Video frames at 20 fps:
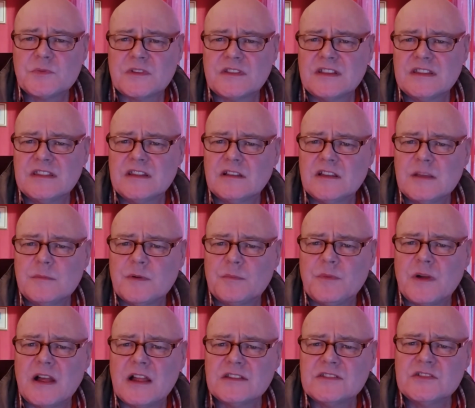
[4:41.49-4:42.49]
within the Labour
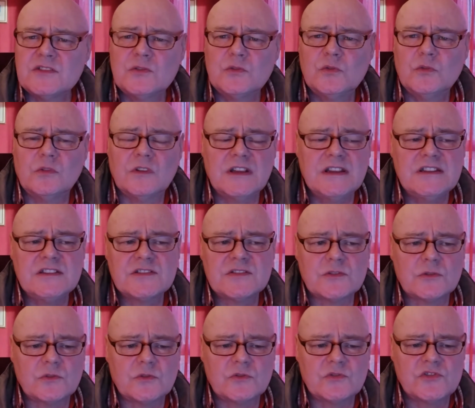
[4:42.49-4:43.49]
Party who like
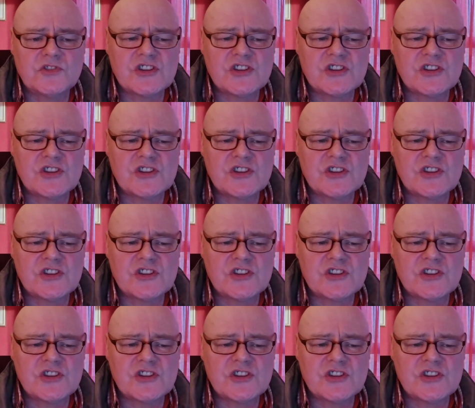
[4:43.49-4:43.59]
to